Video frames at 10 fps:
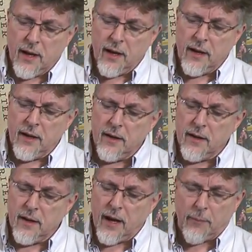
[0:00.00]
uh,
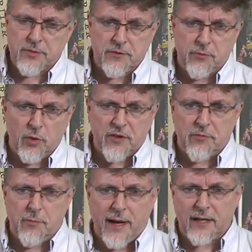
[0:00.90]
up to four
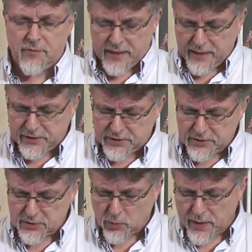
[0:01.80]
different
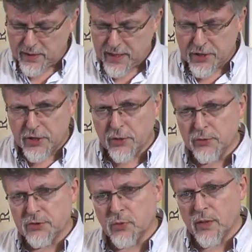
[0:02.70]
magnifications when they're
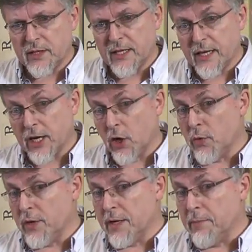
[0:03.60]
used with the
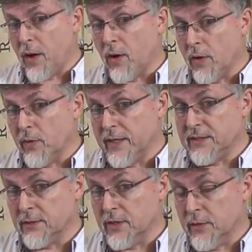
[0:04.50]
included Barlow
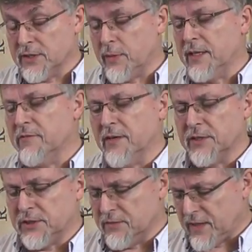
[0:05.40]
lens. I'm going to explain the
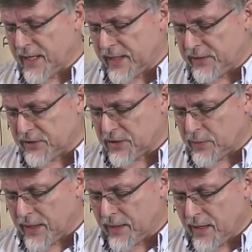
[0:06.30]
function of that in just
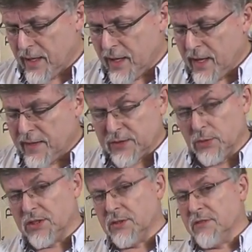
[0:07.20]
a minute. There's
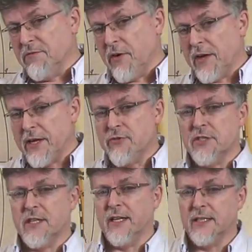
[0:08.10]
also some very
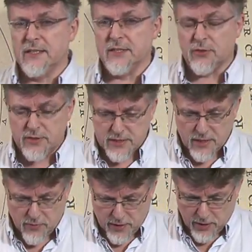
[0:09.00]
interesting accessories
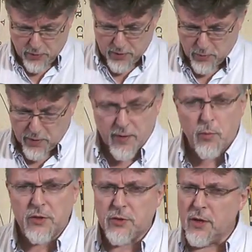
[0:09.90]
that are included with
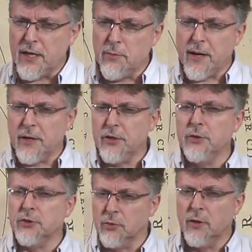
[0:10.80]
it, which are a little bit
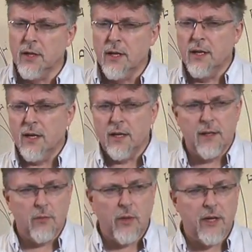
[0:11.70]
unusual,
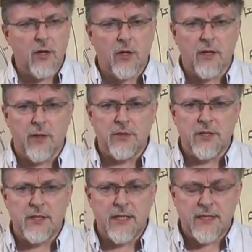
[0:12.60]
and we're going to look at those
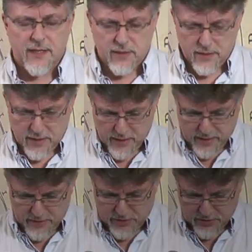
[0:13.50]
in detail
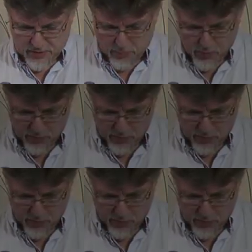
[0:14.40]
in just a